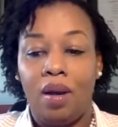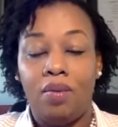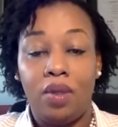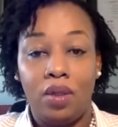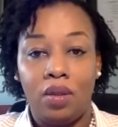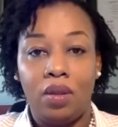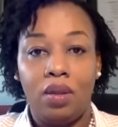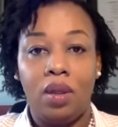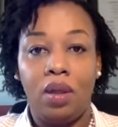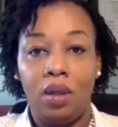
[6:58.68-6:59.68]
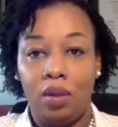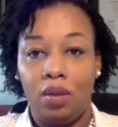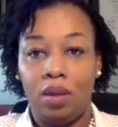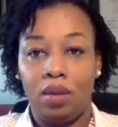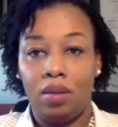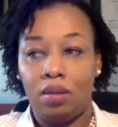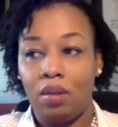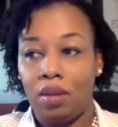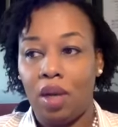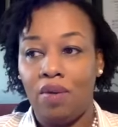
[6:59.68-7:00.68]
reasons, the
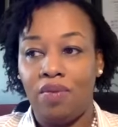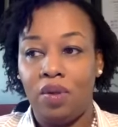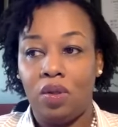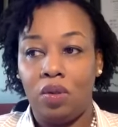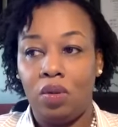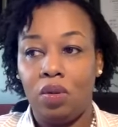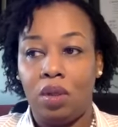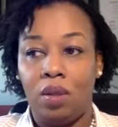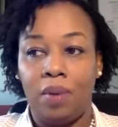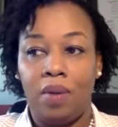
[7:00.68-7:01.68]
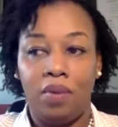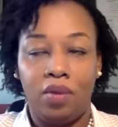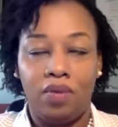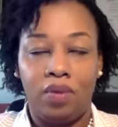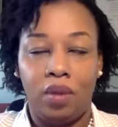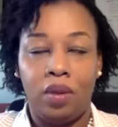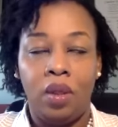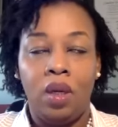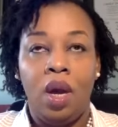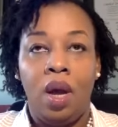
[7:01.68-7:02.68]
Title 42, the Department of
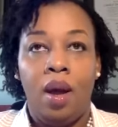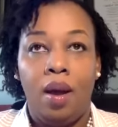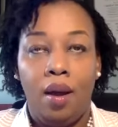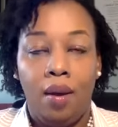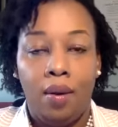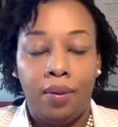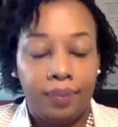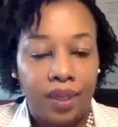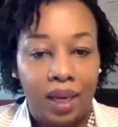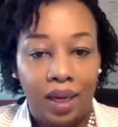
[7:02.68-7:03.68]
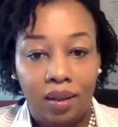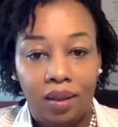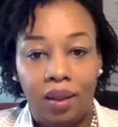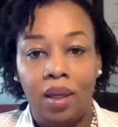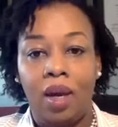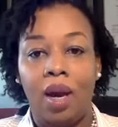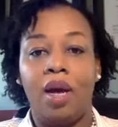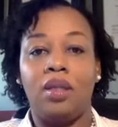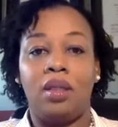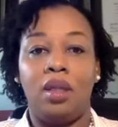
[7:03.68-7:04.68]
Health
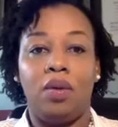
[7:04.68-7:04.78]
has the